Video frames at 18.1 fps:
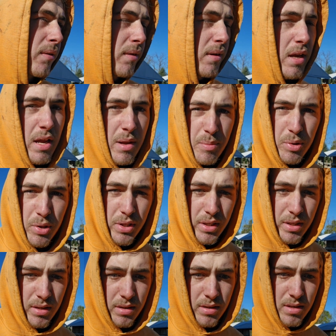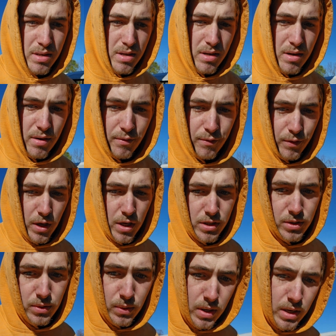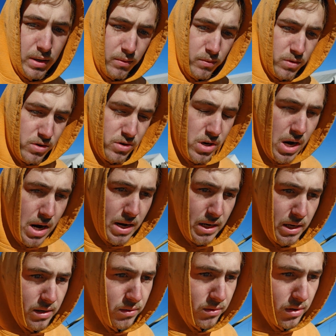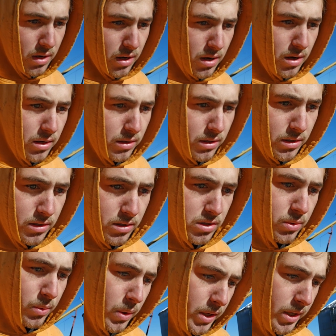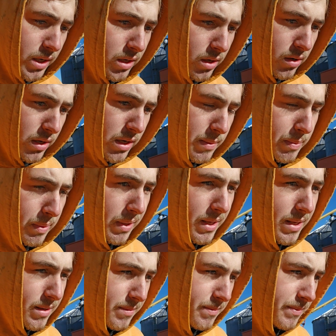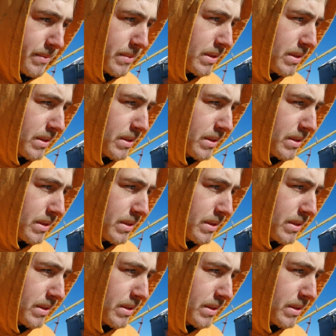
able to fluctuate. We're drying at 120 degree plenum.